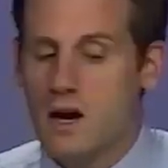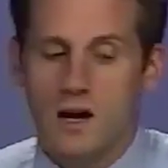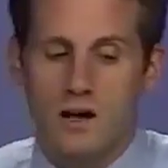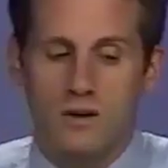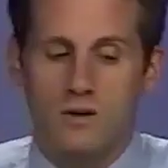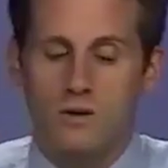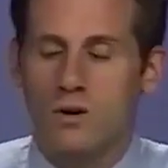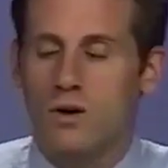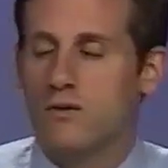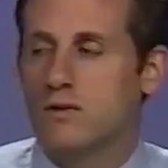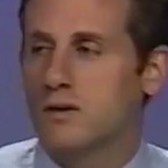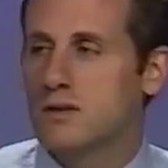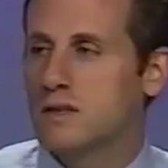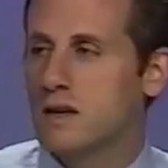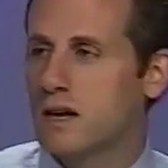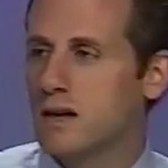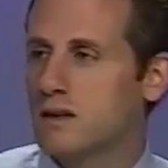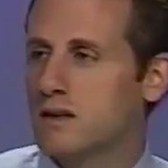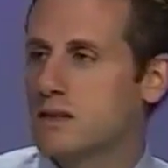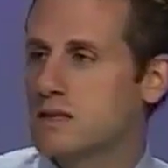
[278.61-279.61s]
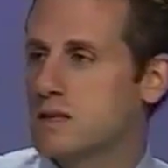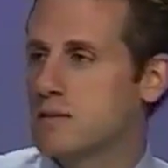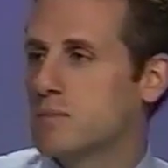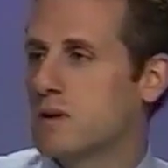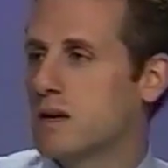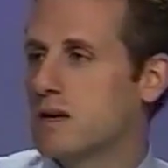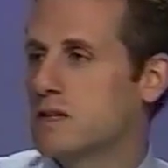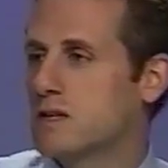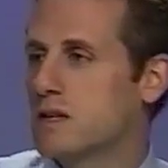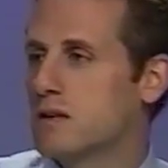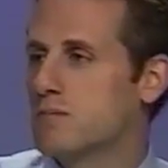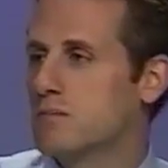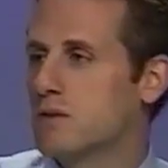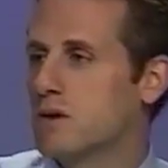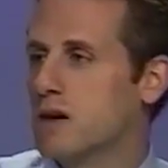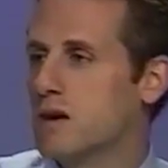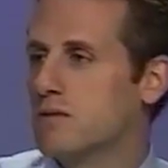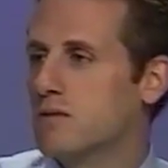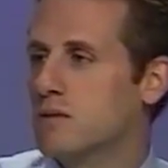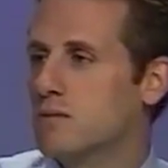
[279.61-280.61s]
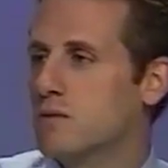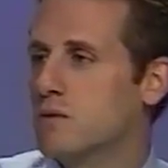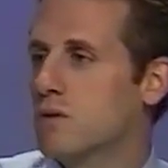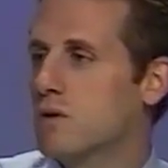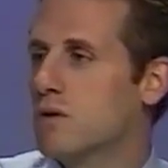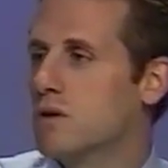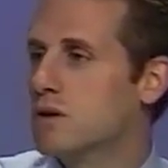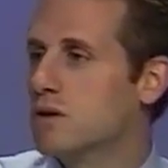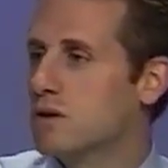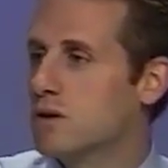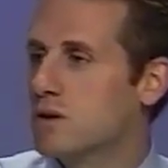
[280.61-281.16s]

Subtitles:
and go over and tackle a supply chain problem or an